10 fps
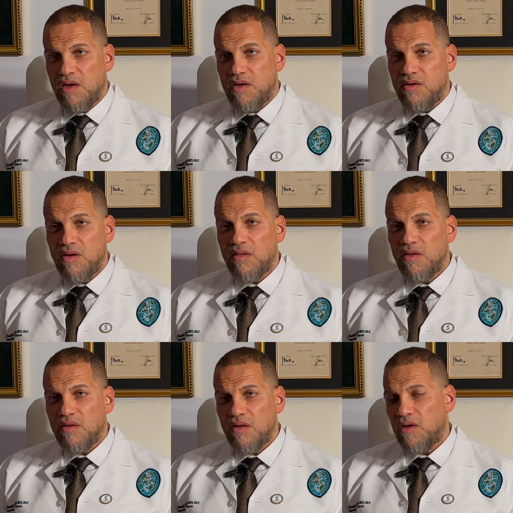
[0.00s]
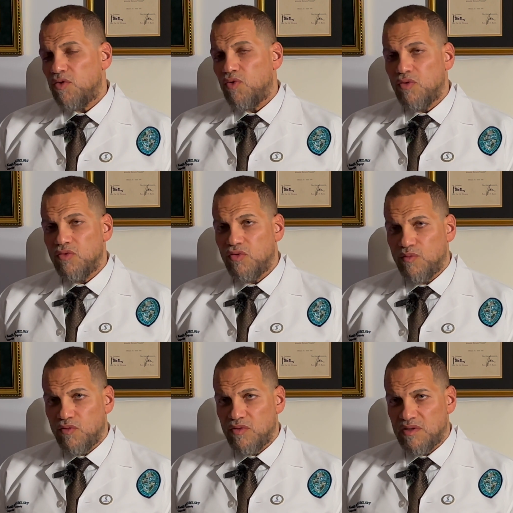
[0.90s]
Nothing like your own
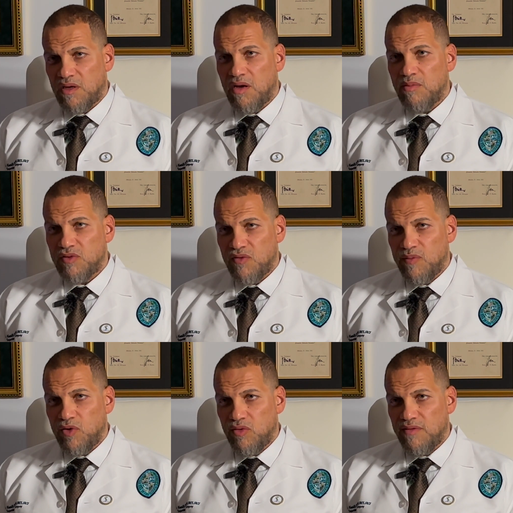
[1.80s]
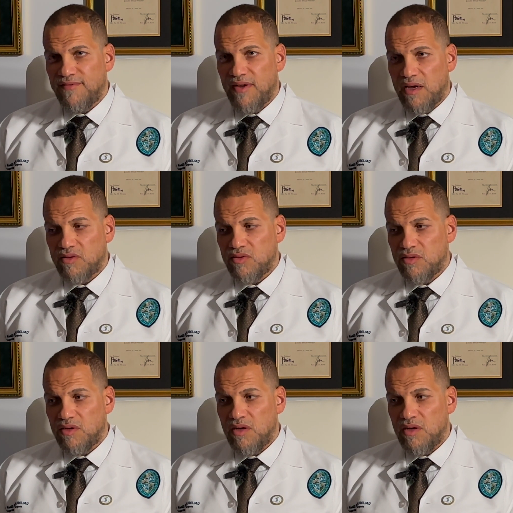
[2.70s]
hormones that comes from your own factory.